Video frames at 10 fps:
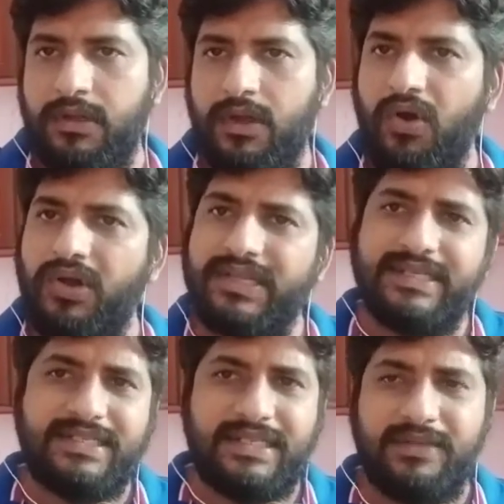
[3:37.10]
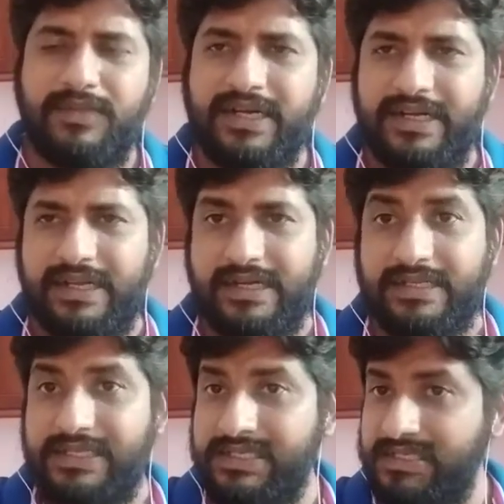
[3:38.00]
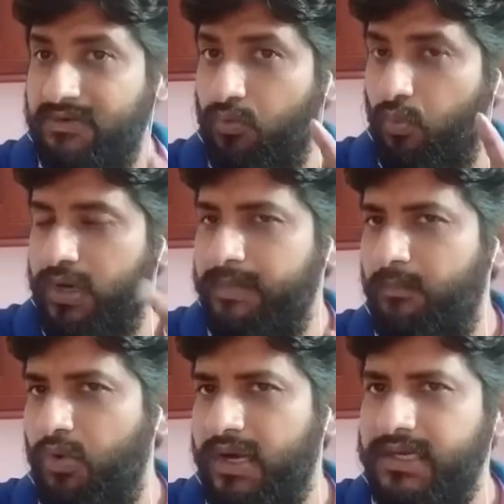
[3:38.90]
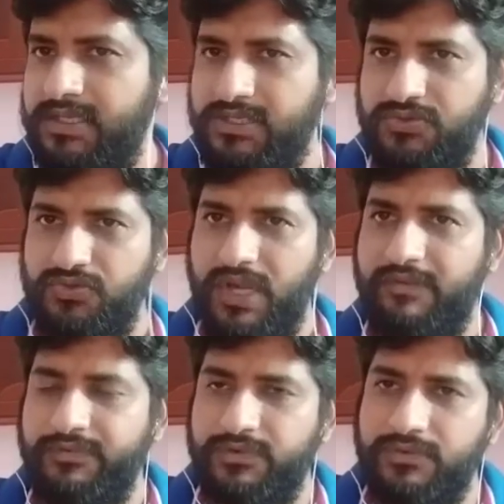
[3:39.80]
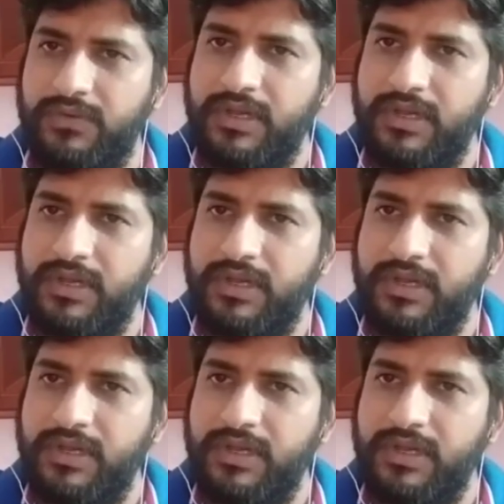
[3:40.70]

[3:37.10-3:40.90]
RA is nothing but internal. This is one important issue you have to